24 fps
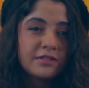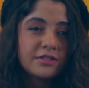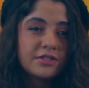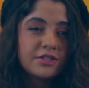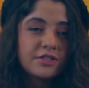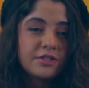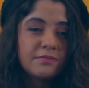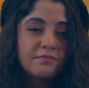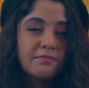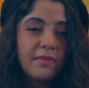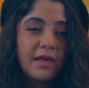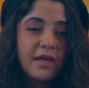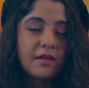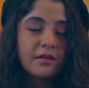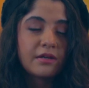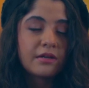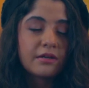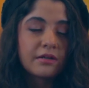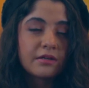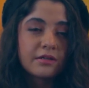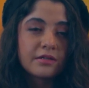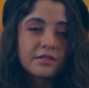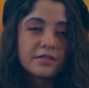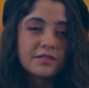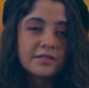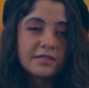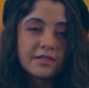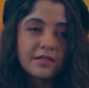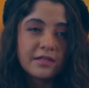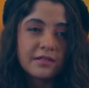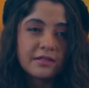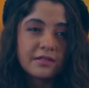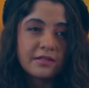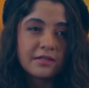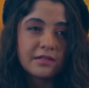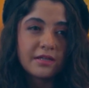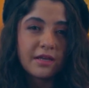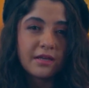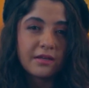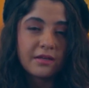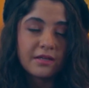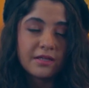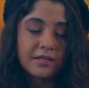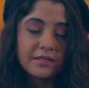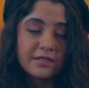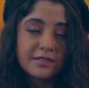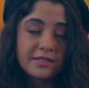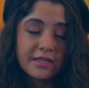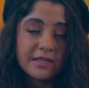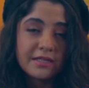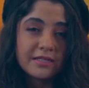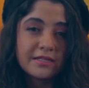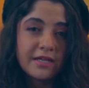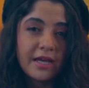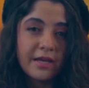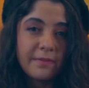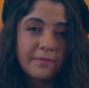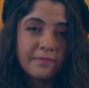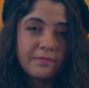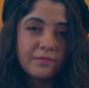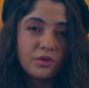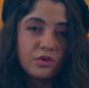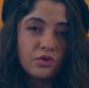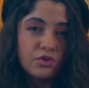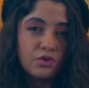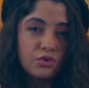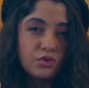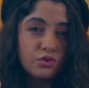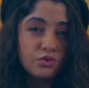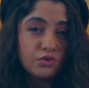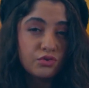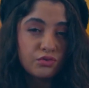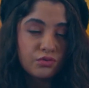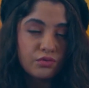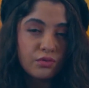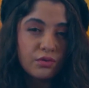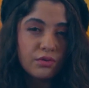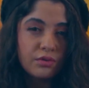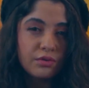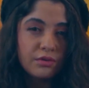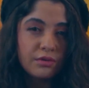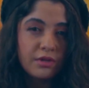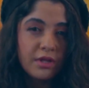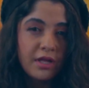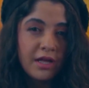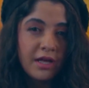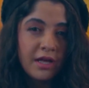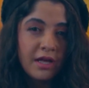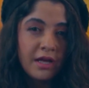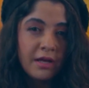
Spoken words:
she made her skin type neutral.